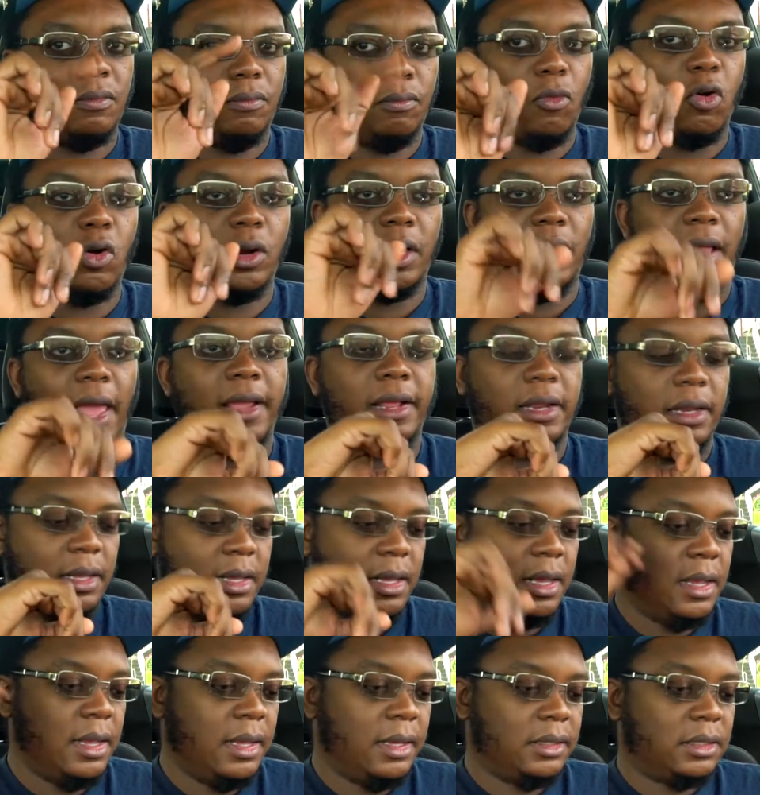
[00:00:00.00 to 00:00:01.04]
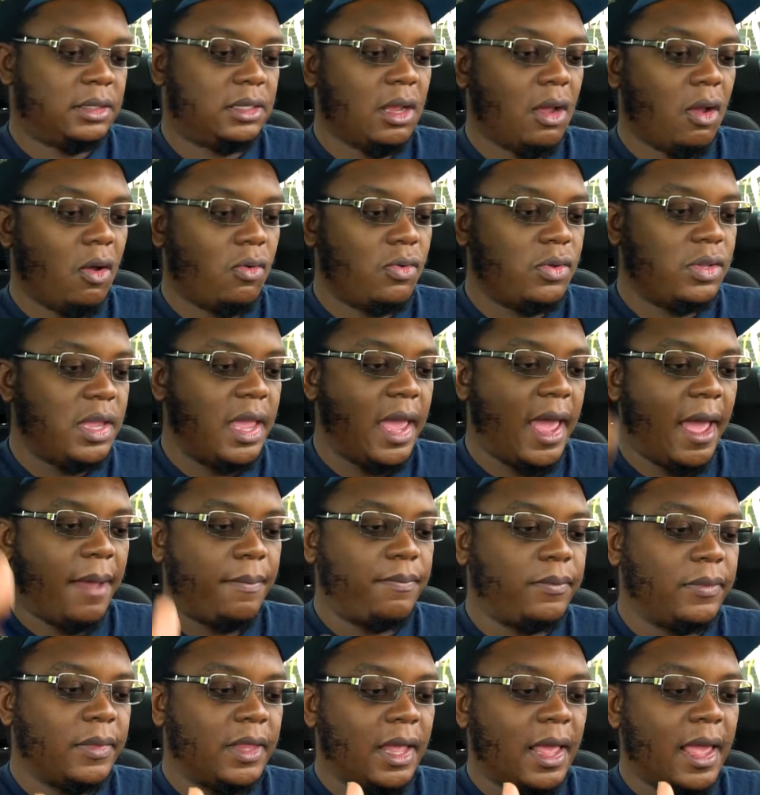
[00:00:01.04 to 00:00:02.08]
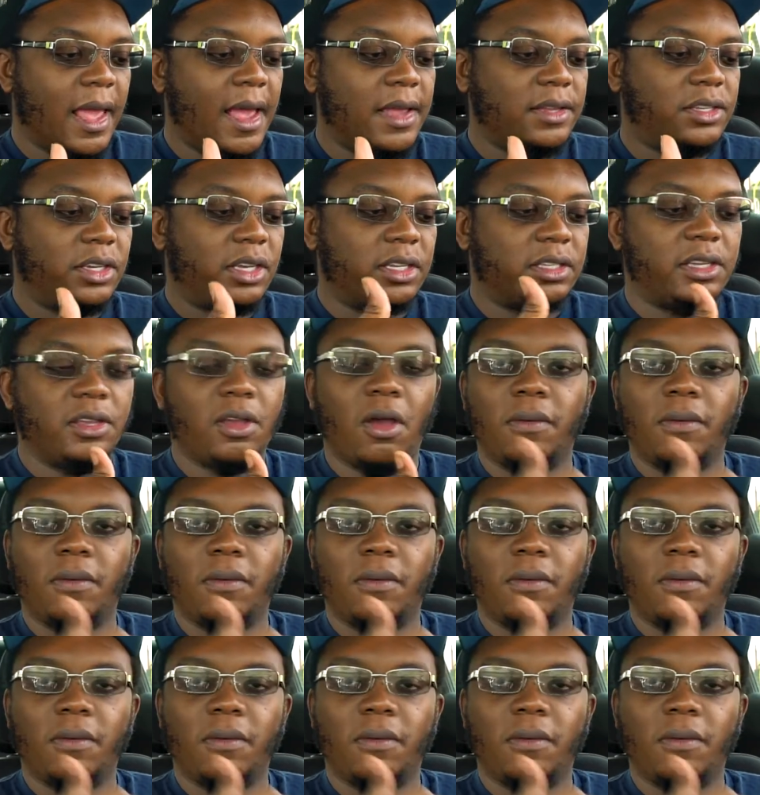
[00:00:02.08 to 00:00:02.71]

more than likely. So, yeah, as you can see